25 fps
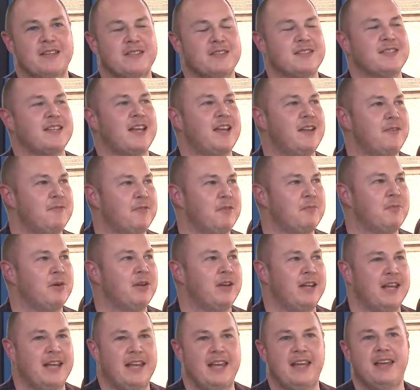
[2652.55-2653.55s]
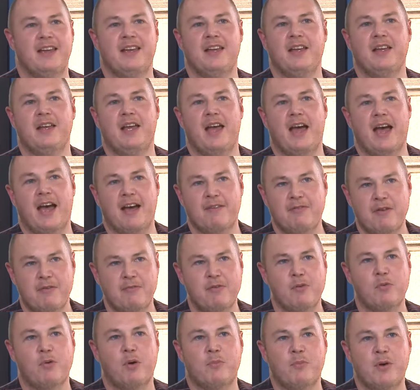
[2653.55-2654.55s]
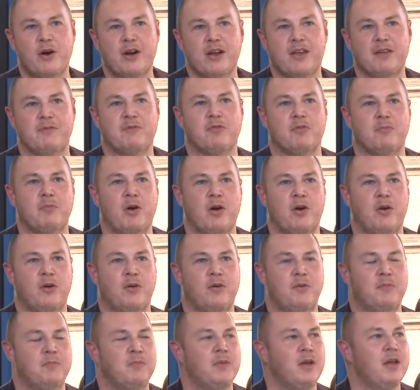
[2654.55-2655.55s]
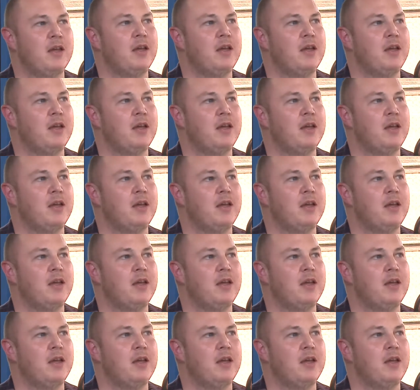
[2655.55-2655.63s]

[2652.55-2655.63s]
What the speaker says: save the money, have everyone working from home.